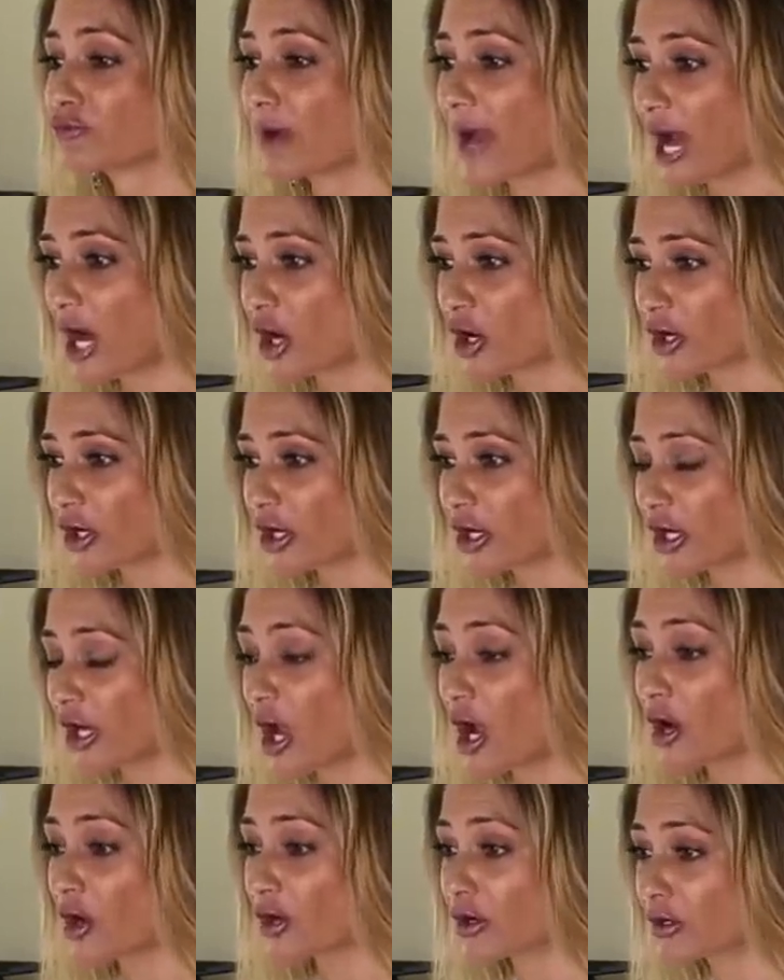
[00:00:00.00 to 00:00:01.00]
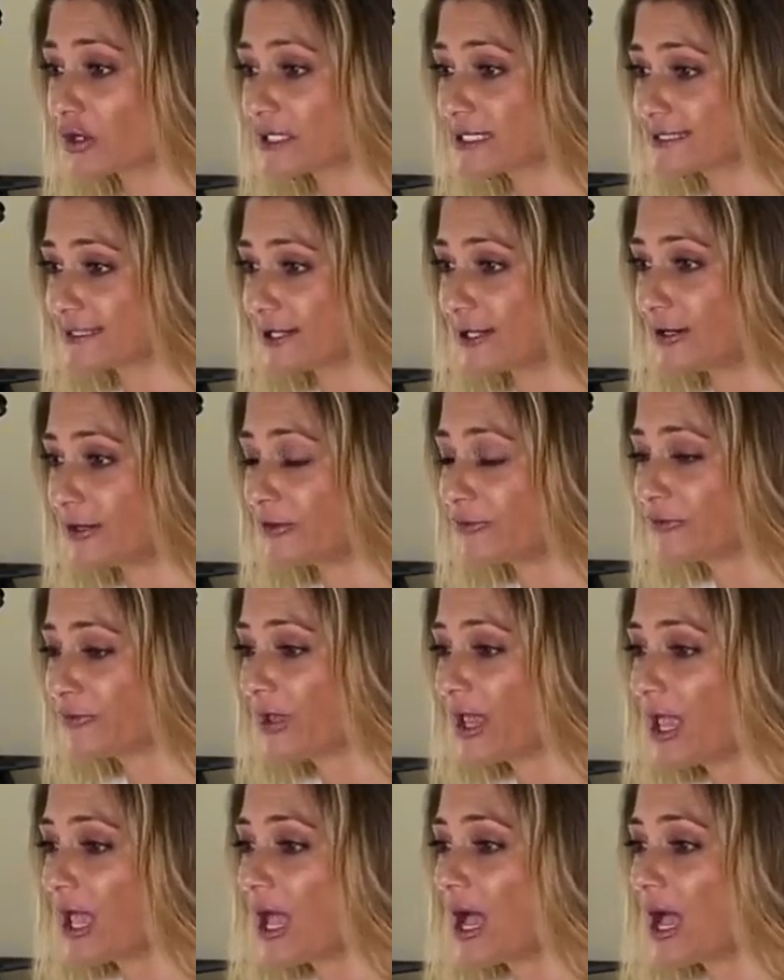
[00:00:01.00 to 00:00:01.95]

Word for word: record herself.